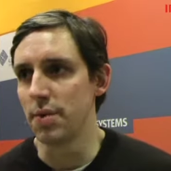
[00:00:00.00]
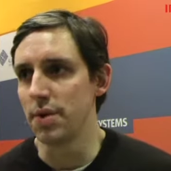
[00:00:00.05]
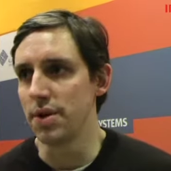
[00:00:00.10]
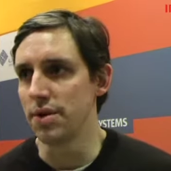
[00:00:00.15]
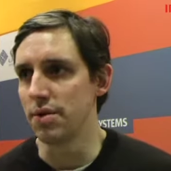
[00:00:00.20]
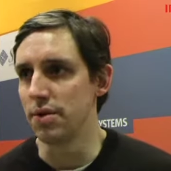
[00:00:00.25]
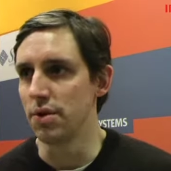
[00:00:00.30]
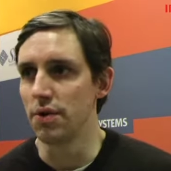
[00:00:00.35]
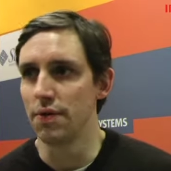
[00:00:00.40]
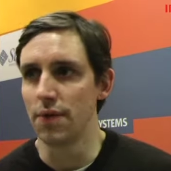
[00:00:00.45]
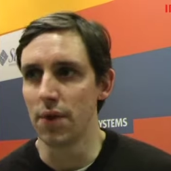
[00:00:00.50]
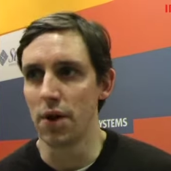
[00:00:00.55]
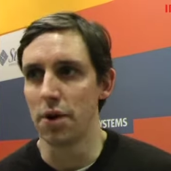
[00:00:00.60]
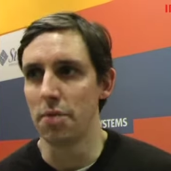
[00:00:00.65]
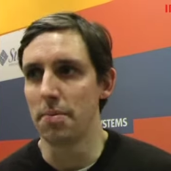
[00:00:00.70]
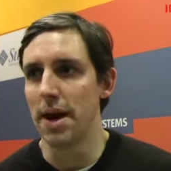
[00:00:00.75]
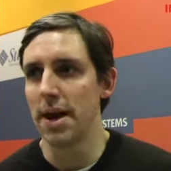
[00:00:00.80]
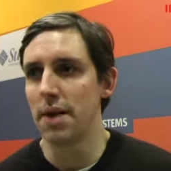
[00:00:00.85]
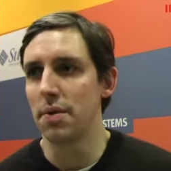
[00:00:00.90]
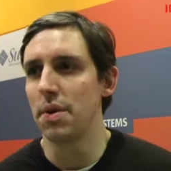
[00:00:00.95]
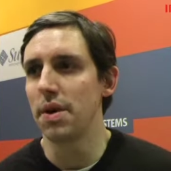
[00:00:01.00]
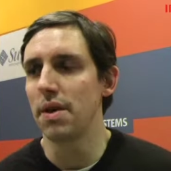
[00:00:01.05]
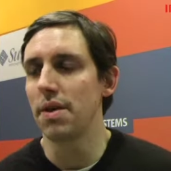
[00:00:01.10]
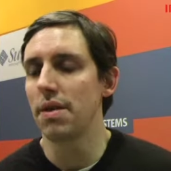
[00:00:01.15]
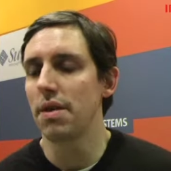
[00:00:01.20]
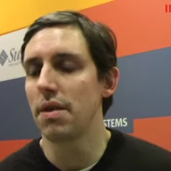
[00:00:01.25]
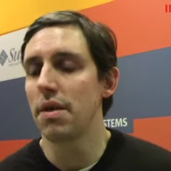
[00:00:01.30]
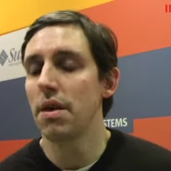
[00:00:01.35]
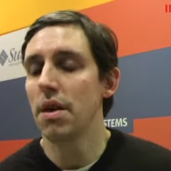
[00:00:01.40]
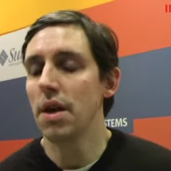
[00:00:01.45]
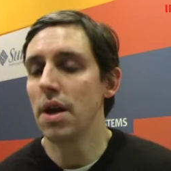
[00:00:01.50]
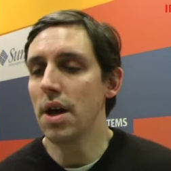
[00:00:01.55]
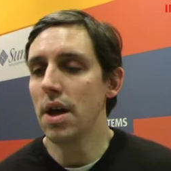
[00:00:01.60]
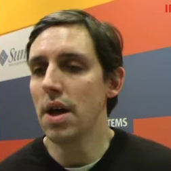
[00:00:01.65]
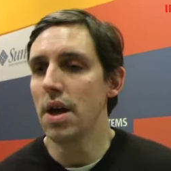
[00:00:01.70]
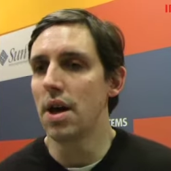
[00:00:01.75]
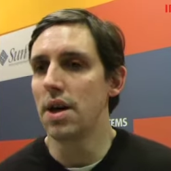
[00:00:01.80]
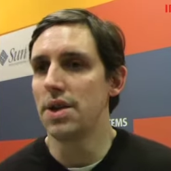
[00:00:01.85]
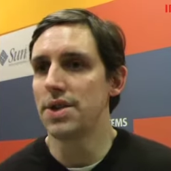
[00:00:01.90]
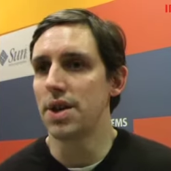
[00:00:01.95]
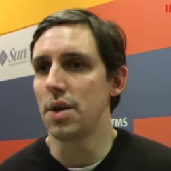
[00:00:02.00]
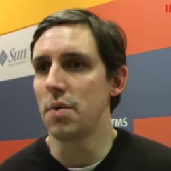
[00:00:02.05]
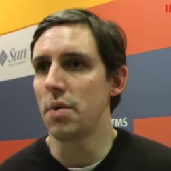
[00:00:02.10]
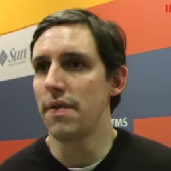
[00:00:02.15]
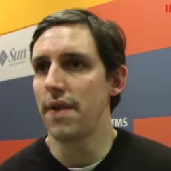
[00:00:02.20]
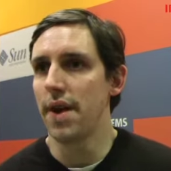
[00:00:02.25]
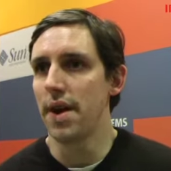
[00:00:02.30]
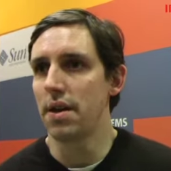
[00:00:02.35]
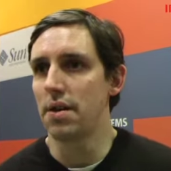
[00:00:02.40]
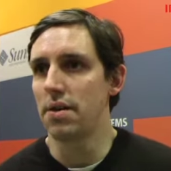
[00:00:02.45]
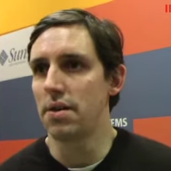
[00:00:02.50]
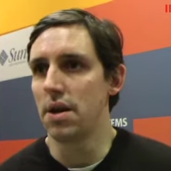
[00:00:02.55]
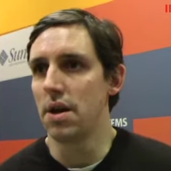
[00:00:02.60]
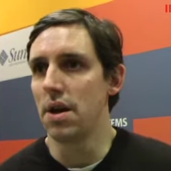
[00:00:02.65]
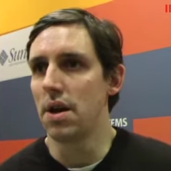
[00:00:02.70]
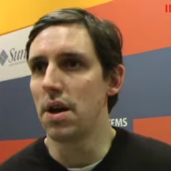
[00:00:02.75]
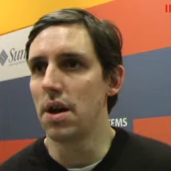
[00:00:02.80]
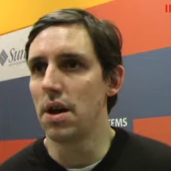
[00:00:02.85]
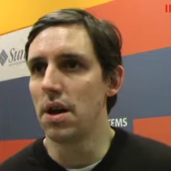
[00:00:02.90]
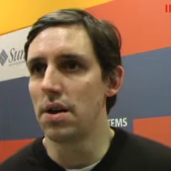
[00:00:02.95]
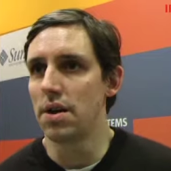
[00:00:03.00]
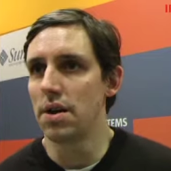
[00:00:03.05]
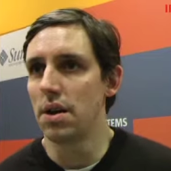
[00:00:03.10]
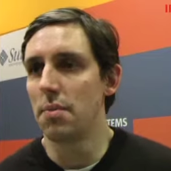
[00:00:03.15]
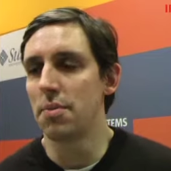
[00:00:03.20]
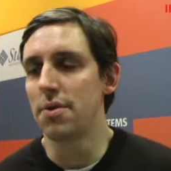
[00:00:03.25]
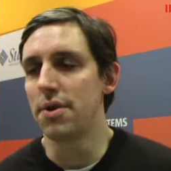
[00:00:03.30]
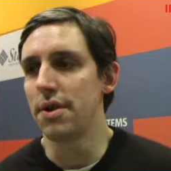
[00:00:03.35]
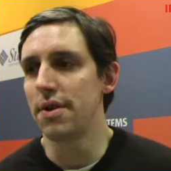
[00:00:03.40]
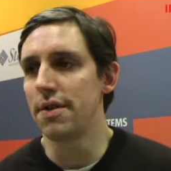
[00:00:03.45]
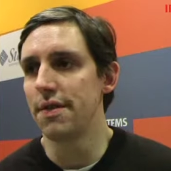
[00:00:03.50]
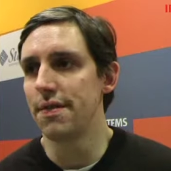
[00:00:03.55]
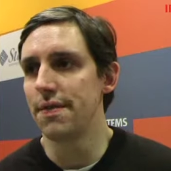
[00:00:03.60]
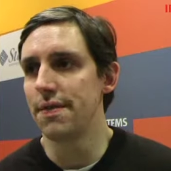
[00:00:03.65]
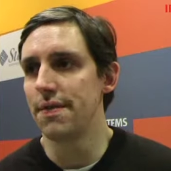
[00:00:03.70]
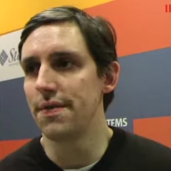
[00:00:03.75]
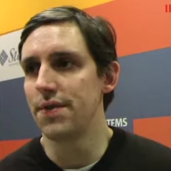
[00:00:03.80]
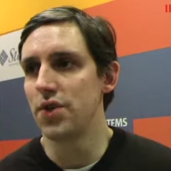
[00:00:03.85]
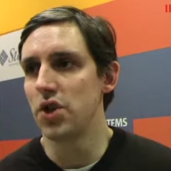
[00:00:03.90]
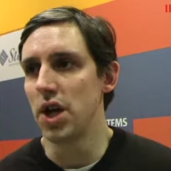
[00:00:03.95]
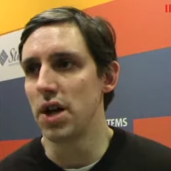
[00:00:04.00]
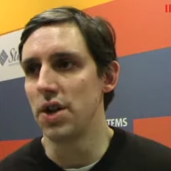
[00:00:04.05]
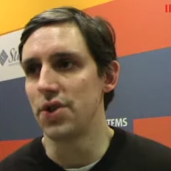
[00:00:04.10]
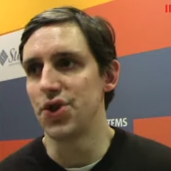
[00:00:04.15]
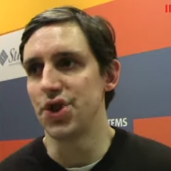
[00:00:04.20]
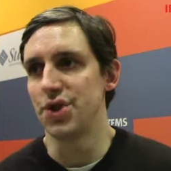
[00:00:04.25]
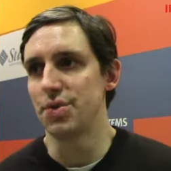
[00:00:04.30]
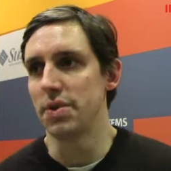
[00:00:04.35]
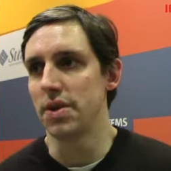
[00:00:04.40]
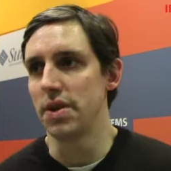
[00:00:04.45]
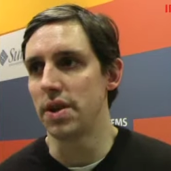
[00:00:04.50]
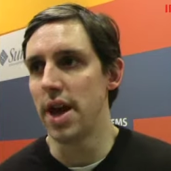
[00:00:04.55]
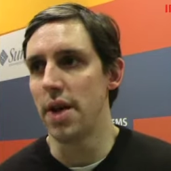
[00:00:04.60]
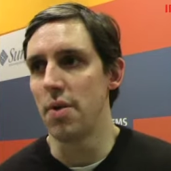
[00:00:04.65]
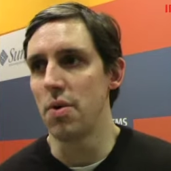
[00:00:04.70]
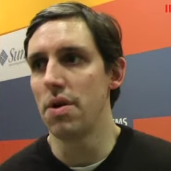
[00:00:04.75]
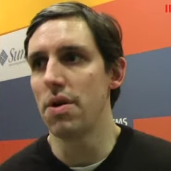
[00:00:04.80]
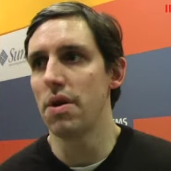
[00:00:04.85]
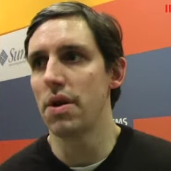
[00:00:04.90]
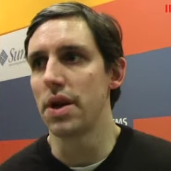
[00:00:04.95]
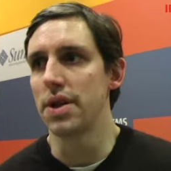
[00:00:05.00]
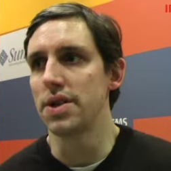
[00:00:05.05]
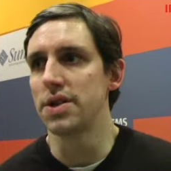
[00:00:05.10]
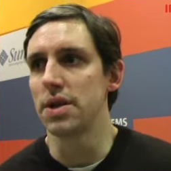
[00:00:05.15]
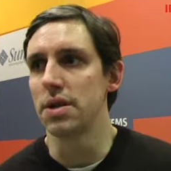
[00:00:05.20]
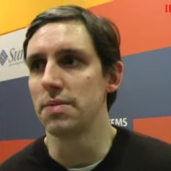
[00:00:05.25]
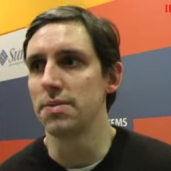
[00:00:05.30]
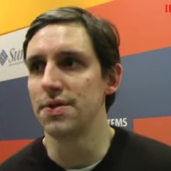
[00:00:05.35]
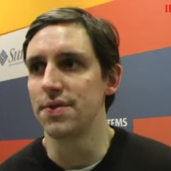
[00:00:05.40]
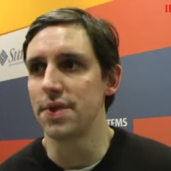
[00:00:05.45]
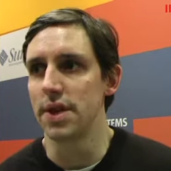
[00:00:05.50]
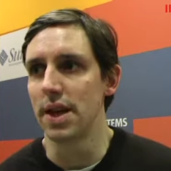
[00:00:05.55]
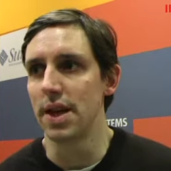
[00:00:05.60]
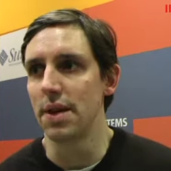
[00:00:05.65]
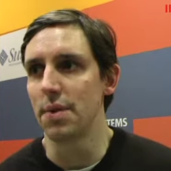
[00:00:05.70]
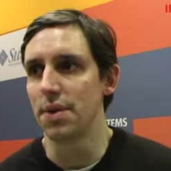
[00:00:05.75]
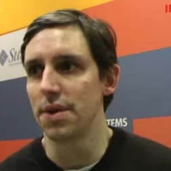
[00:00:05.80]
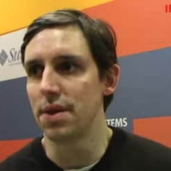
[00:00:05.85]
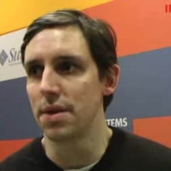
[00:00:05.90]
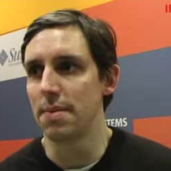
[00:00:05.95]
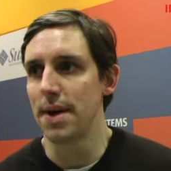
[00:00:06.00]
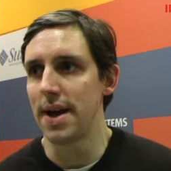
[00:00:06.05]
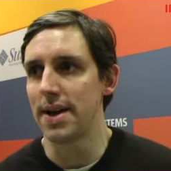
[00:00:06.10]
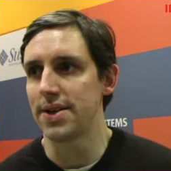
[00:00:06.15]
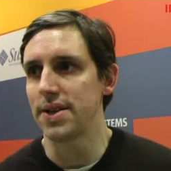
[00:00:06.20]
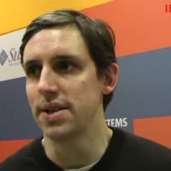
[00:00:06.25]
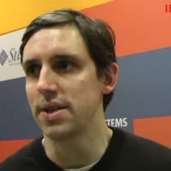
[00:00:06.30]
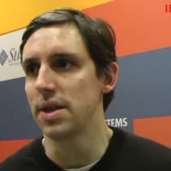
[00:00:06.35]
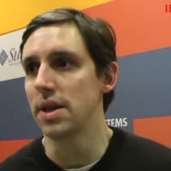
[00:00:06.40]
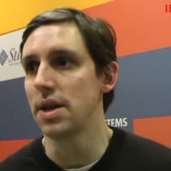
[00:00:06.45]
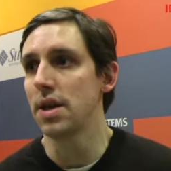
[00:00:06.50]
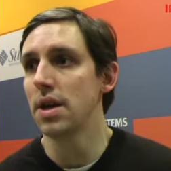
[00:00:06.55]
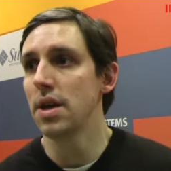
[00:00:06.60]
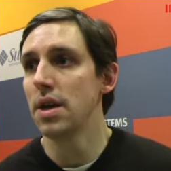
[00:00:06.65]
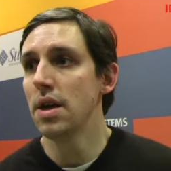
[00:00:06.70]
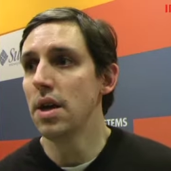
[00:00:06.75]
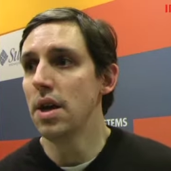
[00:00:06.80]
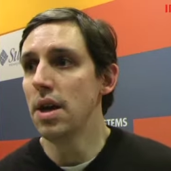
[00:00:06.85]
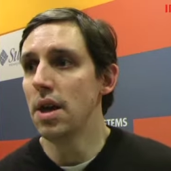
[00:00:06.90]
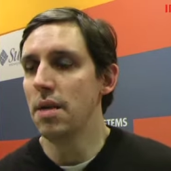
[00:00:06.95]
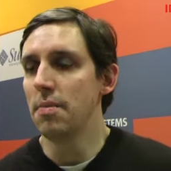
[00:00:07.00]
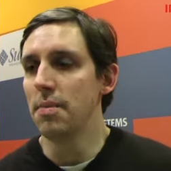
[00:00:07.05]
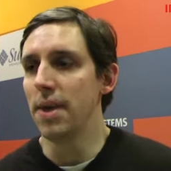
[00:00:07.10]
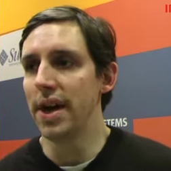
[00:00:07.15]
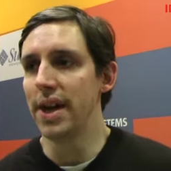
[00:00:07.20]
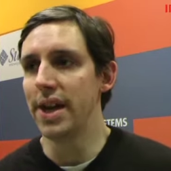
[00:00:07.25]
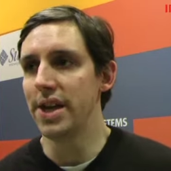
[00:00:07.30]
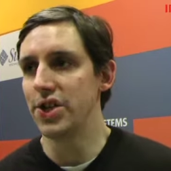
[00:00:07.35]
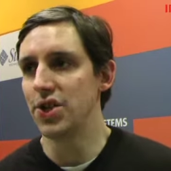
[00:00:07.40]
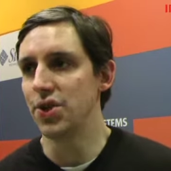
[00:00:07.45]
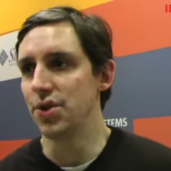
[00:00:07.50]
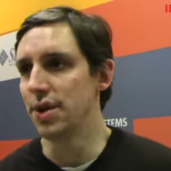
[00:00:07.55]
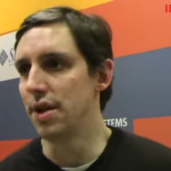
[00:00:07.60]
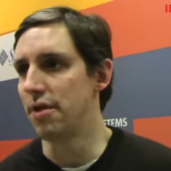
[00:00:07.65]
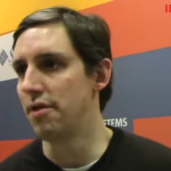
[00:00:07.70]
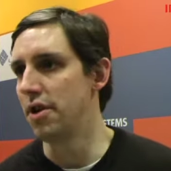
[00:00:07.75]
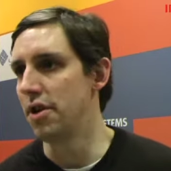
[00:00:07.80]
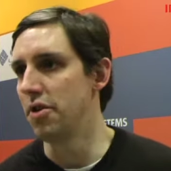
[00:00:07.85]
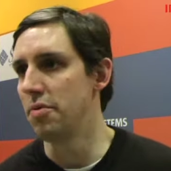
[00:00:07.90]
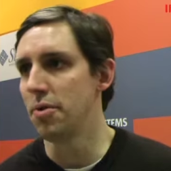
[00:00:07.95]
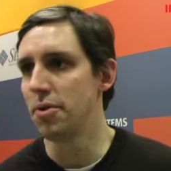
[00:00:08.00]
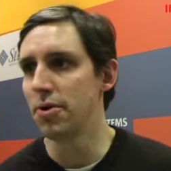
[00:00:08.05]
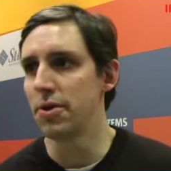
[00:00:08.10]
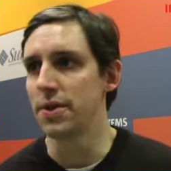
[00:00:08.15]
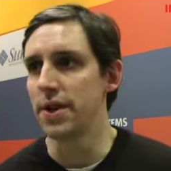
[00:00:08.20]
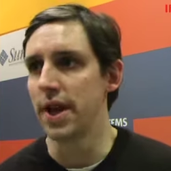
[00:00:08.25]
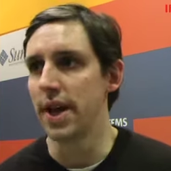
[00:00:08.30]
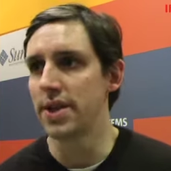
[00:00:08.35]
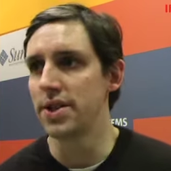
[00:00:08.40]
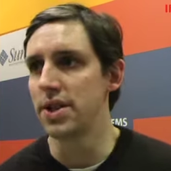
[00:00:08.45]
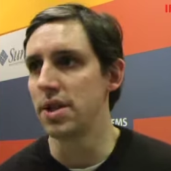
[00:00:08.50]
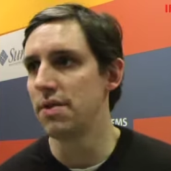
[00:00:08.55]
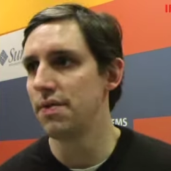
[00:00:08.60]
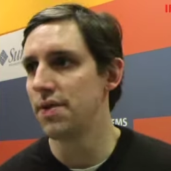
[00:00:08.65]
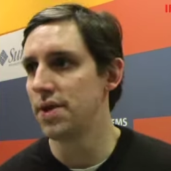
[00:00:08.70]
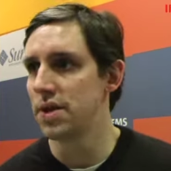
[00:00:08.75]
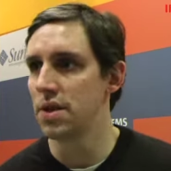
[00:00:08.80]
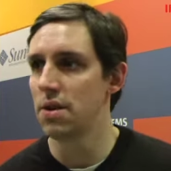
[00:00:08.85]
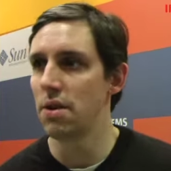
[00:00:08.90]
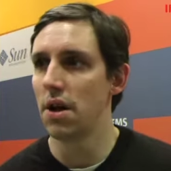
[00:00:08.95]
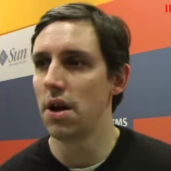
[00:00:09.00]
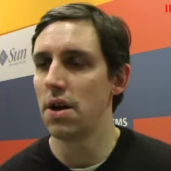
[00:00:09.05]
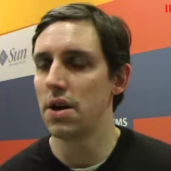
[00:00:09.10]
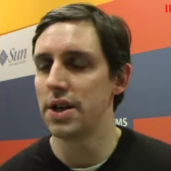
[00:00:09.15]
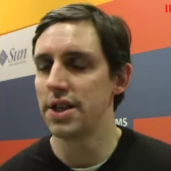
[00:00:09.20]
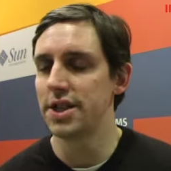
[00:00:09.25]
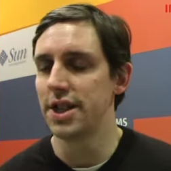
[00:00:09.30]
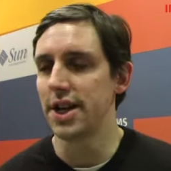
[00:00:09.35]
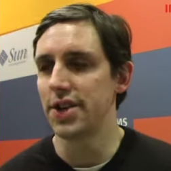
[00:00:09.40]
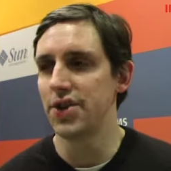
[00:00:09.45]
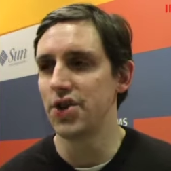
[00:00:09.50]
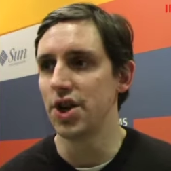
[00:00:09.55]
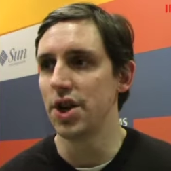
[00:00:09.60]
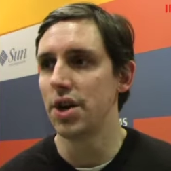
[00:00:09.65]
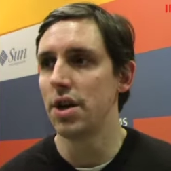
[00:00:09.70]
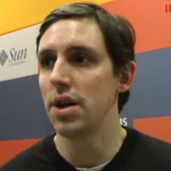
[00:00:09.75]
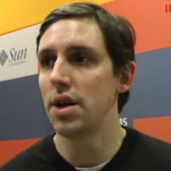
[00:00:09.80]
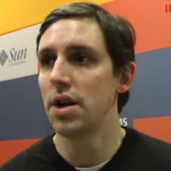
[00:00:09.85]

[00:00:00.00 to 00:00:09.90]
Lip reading: We do an awful lot of bandwidth, so we've had a number of challenges with the network in terms of dealing with capacity, making sure there are no bottlenecks in the physical architecture,